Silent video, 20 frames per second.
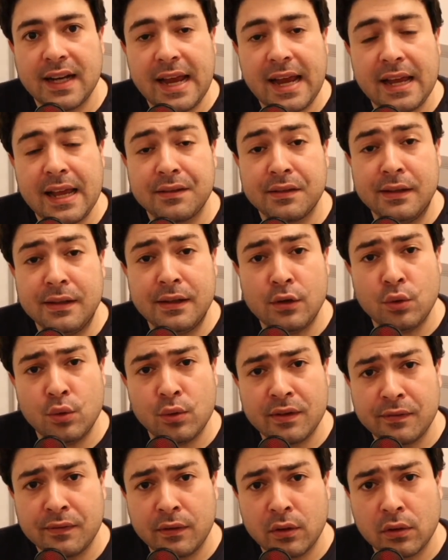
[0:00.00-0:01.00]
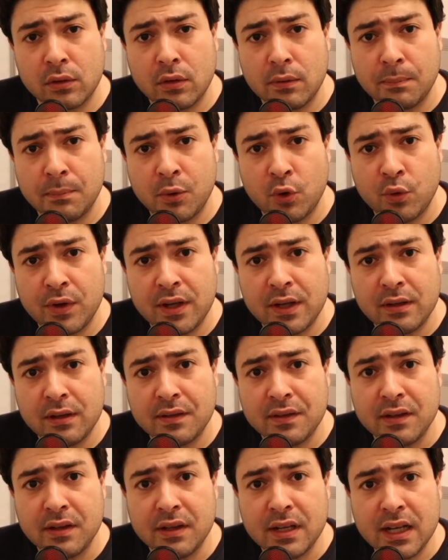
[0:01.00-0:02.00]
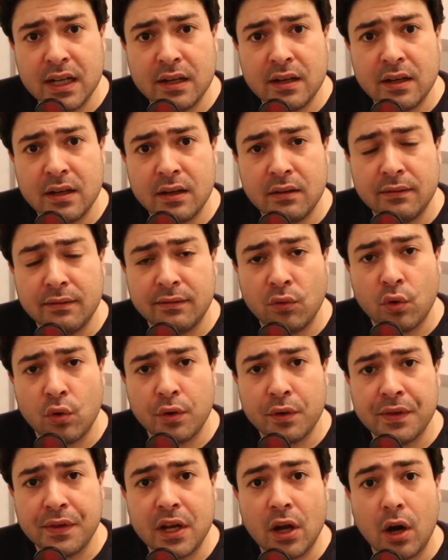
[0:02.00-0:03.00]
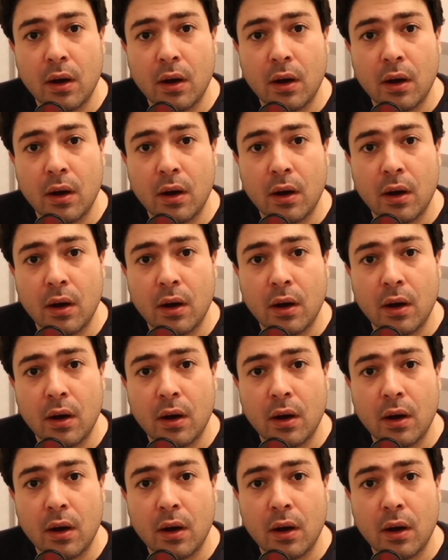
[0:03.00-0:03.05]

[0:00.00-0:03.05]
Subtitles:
as the useful components needed for the